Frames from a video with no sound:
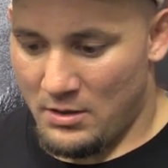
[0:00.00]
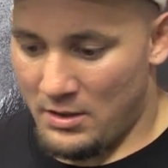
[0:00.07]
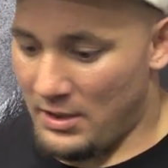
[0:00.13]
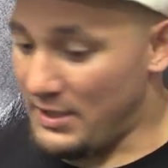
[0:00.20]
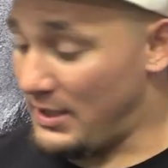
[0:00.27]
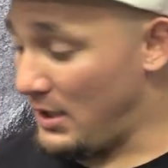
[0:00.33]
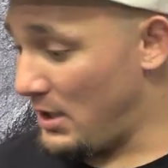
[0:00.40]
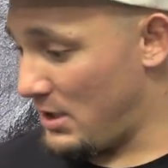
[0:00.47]

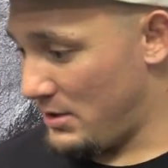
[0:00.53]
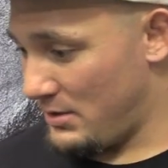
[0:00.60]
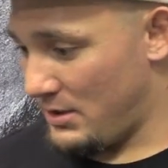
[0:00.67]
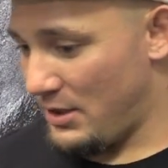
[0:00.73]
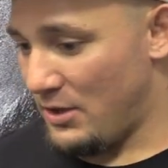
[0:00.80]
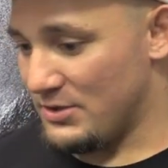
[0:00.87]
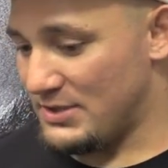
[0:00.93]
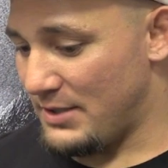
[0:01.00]
Like
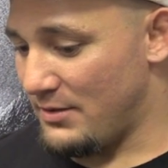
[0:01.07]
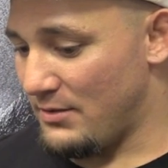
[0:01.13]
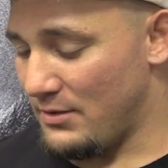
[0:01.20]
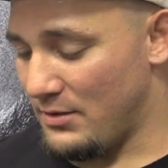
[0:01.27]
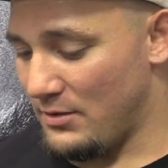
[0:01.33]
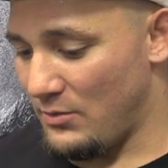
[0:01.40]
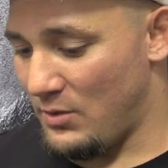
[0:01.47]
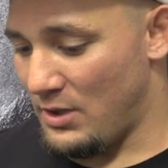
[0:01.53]
y'all said a
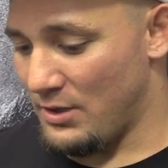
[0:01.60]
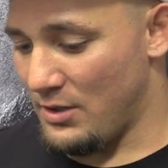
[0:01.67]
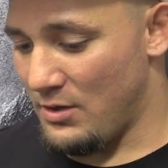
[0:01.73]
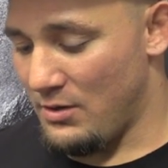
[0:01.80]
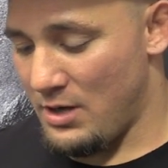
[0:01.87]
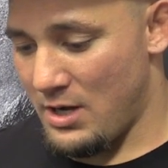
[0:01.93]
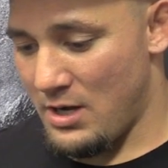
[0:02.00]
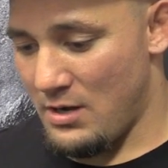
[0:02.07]
little while
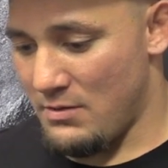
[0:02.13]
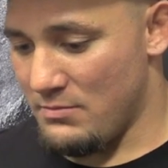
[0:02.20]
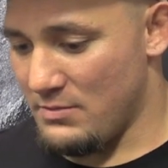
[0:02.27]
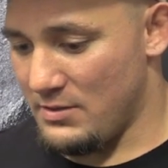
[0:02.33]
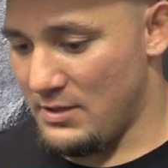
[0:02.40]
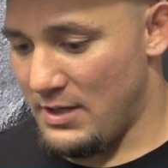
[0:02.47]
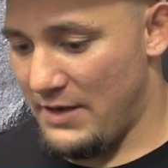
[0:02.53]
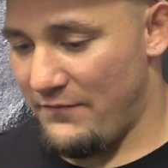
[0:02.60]
ago,
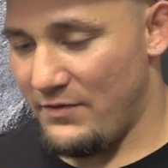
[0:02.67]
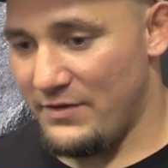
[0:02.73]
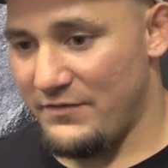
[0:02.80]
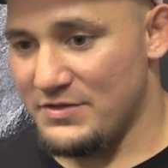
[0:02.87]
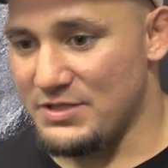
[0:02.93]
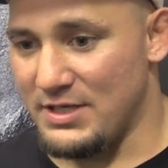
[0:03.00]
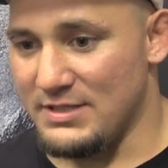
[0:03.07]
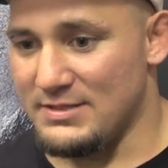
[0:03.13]
the heavyweight
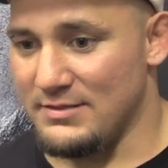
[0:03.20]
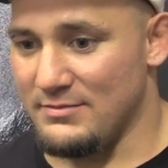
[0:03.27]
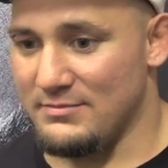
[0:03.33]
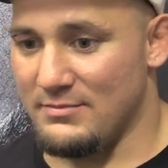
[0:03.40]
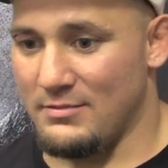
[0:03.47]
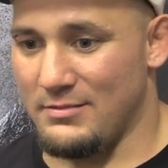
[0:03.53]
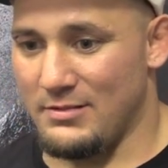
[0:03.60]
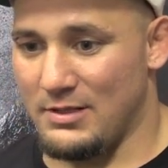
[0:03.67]
division isn't
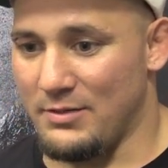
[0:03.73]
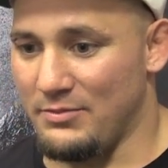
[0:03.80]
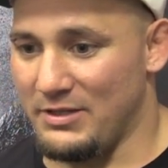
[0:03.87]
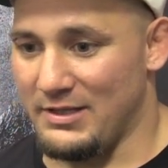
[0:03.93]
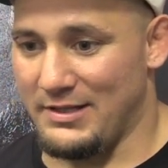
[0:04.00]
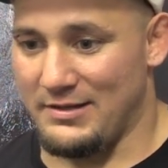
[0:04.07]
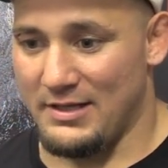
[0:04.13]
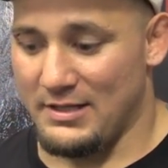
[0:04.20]

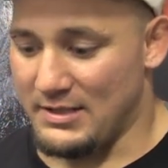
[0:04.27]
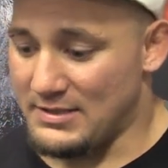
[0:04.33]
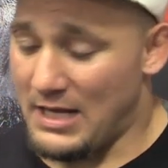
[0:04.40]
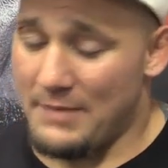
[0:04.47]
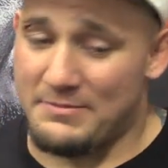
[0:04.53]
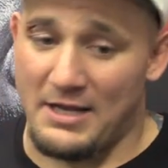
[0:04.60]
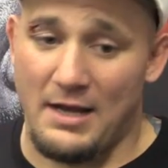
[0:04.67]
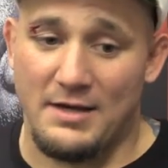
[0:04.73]
completely thick. The
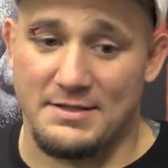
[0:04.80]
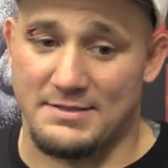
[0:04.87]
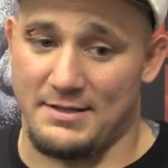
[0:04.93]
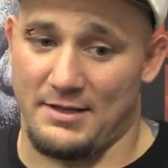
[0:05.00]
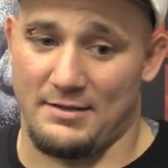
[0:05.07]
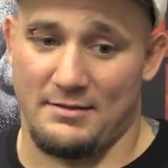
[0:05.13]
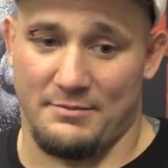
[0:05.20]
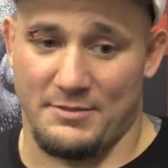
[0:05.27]
top 10 is
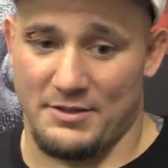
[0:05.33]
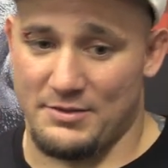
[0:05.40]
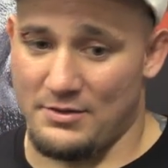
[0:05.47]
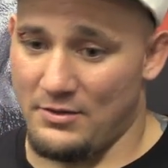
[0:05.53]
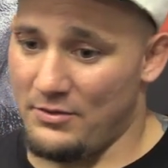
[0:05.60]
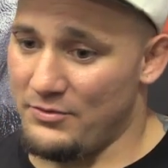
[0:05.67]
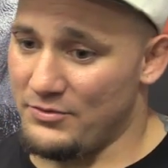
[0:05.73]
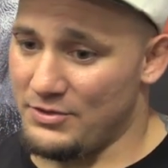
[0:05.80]
thick. I mean,
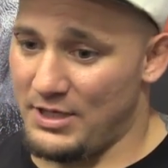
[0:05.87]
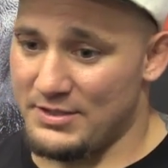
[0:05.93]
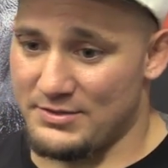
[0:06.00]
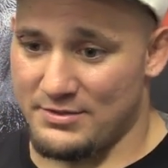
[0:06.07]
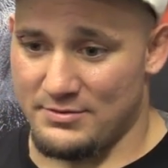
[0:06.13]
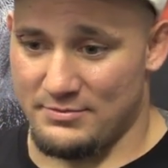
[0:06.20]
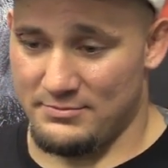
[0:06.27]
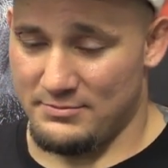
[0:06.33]
all those guys
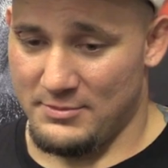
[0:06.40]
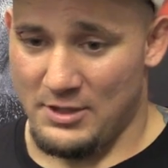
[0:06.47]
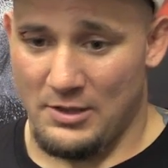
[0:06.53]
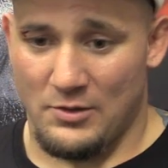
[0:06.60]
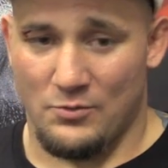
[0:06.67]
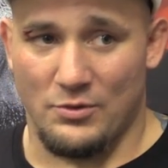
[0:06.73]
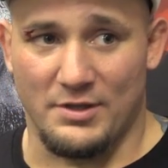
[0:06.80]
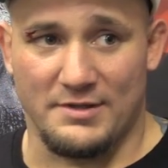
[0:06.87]
are
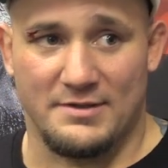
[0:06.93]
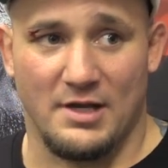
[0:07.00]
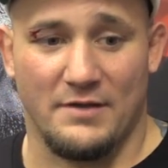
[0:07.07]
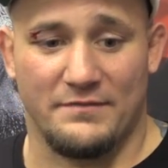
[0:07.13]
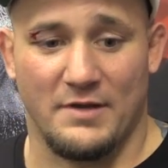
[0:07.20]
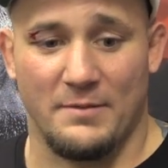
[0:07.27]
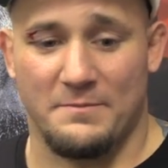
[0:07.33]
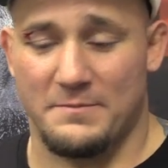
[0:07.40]
really
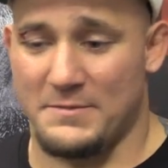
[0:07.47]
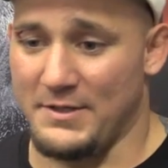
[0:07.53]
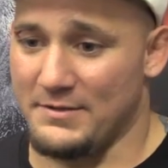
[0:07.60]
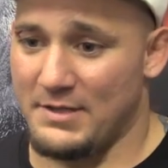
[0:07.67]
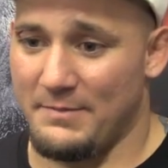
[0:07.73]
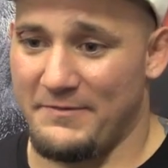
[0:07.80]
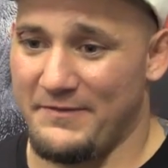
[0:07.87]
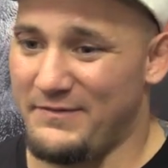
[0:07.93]
tough. Top
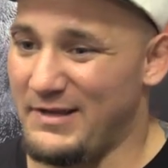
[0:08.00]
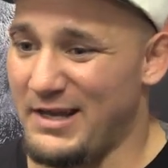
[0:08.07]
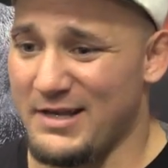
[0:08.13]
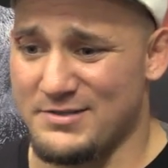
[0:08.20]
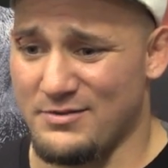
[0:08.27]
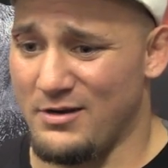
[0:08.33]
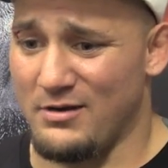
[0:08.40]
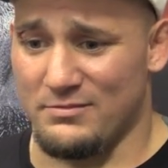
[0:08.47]
15
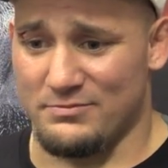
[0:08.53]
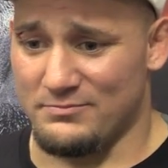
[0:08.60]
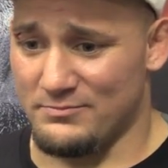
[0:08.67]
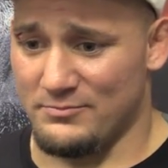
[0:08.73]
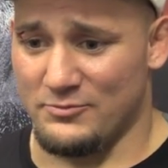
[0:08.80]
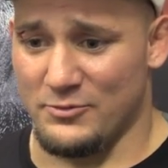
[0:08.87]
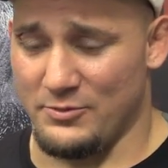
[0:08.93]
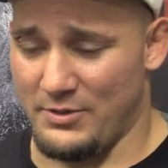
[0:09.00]
guys are all,
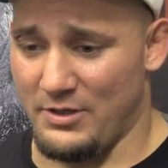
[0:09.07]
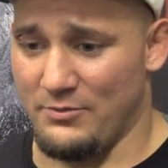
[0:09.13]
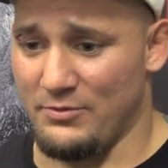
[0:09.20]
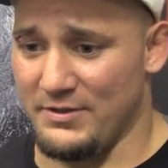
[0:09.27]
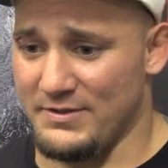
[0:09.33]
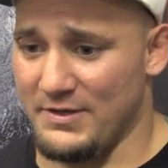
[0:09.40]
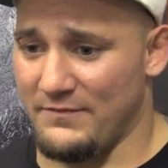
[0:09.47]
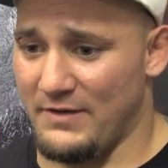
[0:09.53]
you know,
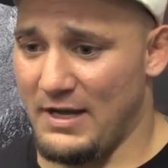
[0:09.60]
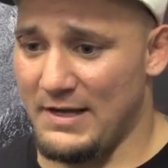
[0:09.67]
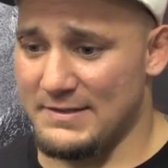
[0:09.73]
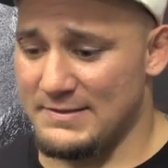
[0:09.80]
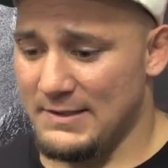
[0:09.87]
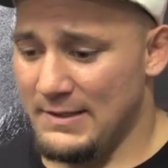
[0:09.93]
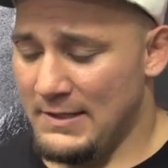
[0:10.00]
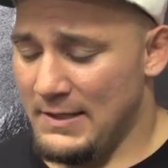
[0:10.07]
really tough guys.